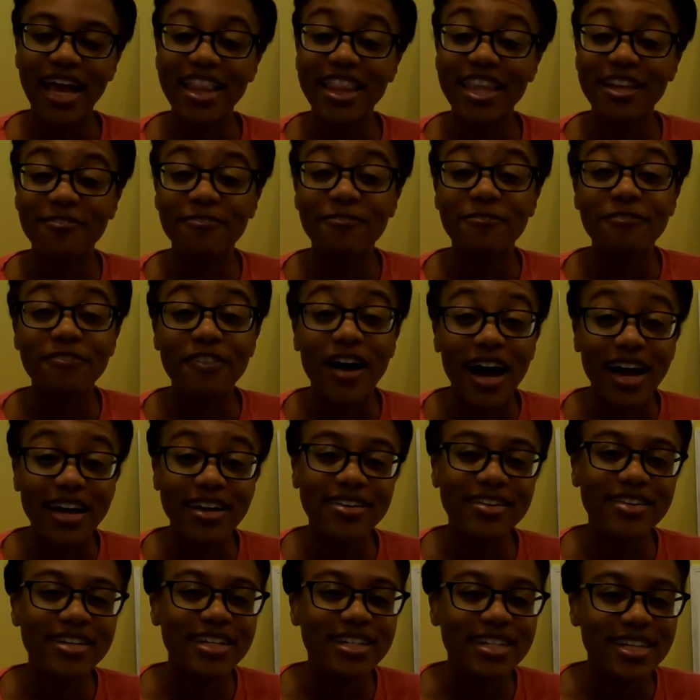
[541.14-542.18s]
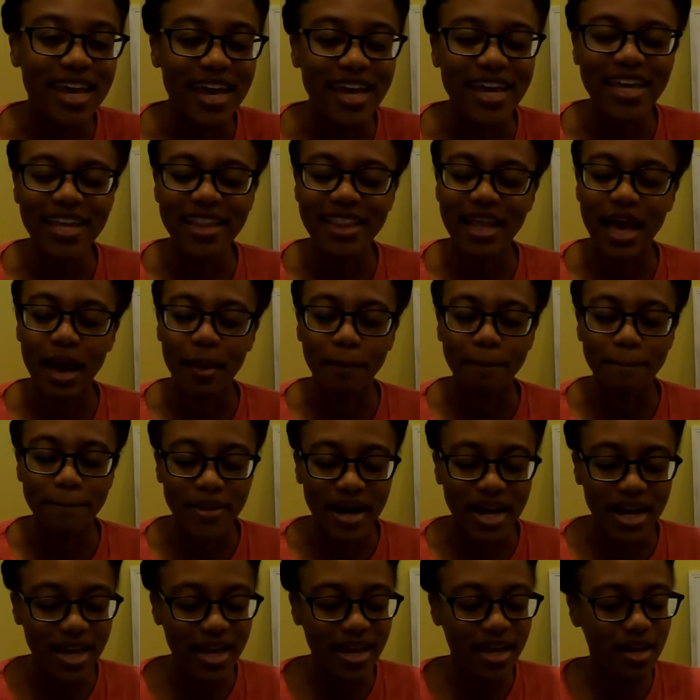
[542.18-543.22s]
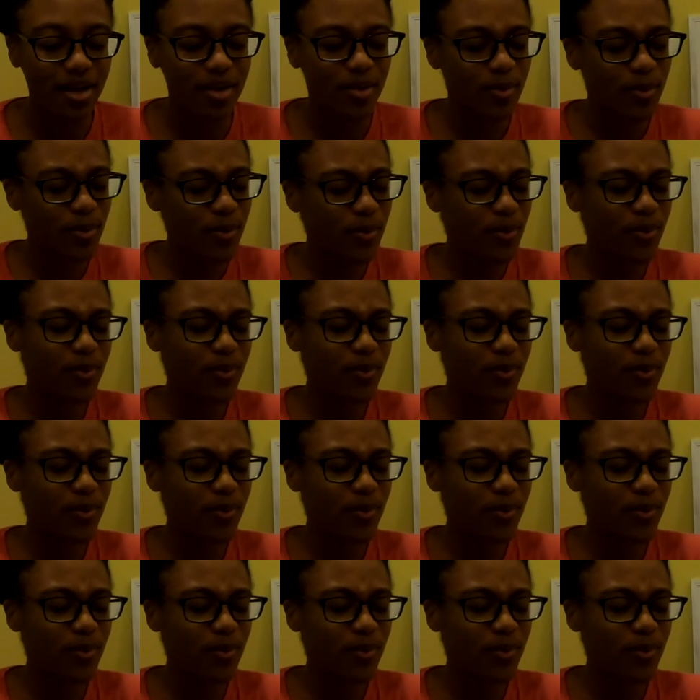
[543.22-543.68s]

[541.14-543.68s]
And then finally taking that bite.